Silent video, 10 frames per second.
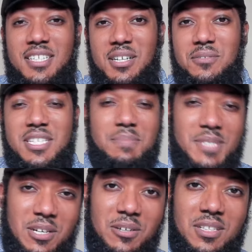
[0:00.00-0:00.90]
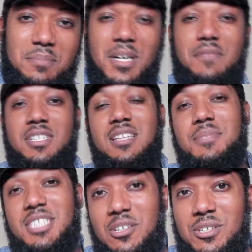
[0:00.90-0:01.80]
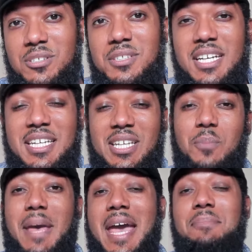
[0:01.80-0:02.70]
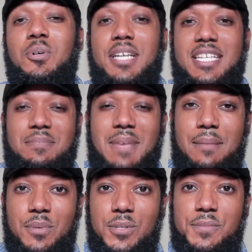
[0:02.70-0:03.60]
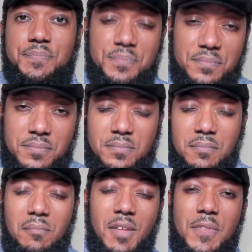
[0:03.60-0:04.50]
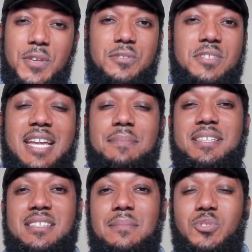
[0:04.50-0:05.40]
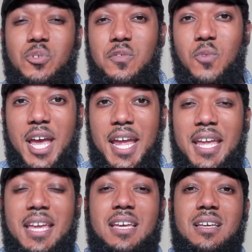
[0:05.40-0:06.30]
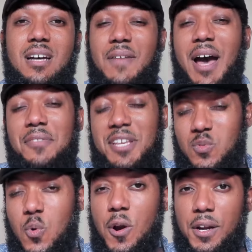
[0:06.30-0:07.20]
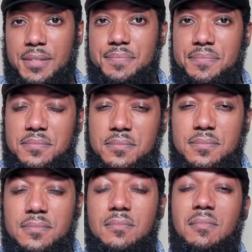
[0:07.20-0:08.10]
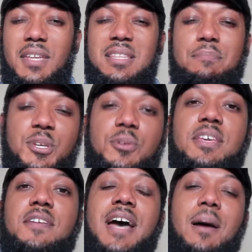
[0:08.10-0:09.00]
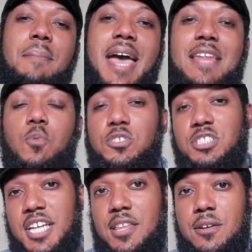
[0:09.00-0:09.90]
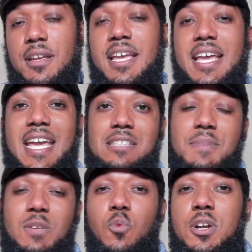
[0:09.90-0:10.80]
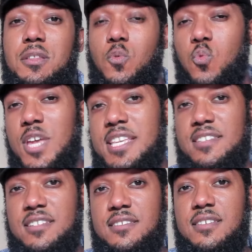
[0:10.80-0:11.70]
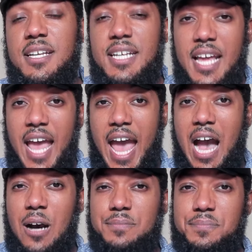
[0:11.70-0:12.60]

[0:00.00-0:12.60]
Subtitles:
this material above another material, bamboo against bamboo. There's got to be some sort of way of how things work. The beauty of how math works together has been one of the reasons how